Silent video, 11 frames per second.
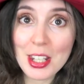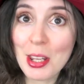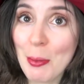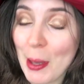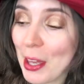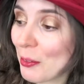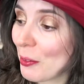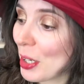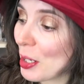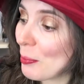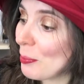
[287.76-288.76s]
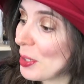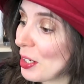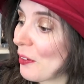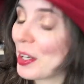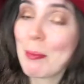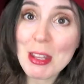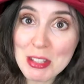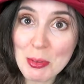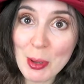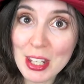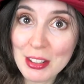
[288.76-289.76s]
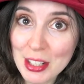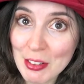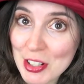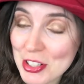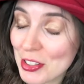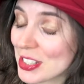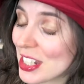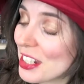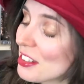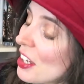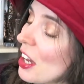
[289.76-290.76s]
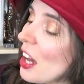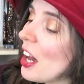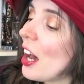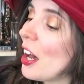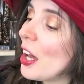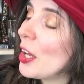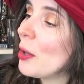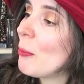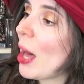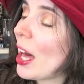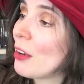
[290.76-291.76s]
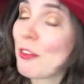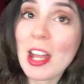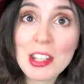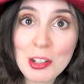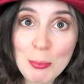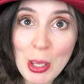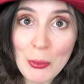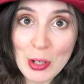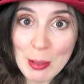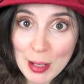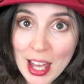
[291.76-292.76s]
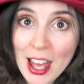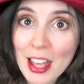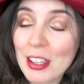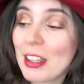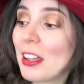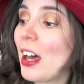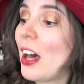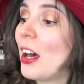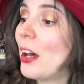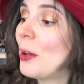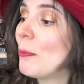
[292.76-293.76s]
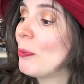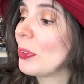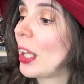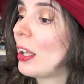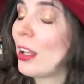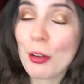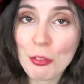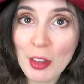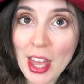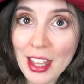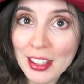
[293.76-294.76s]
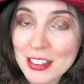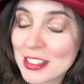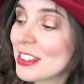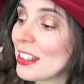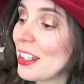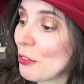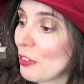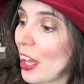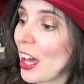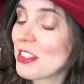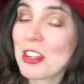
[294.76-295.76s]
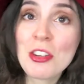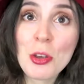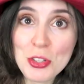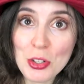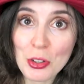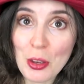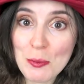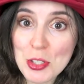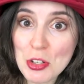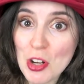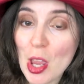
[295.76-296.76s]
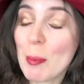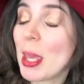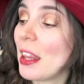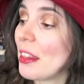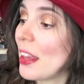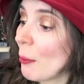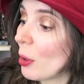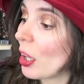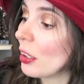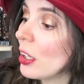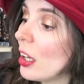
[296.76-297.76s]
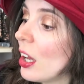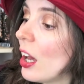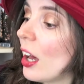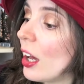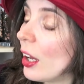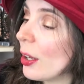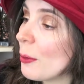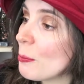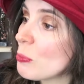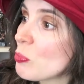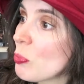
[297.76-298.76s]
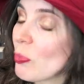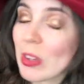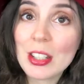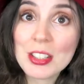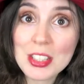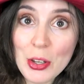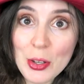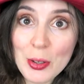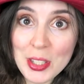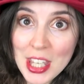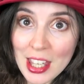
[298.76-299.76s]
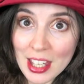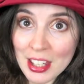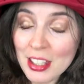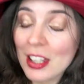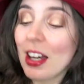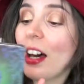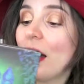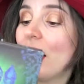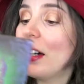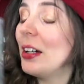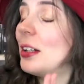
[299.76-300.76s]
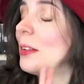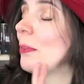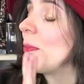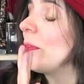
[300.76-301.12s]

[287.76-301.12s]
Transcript: in a better way than the original did. And Valiant by Holly Black. Love that, love that. No Stockholm syndrome in that one. So yeah, Where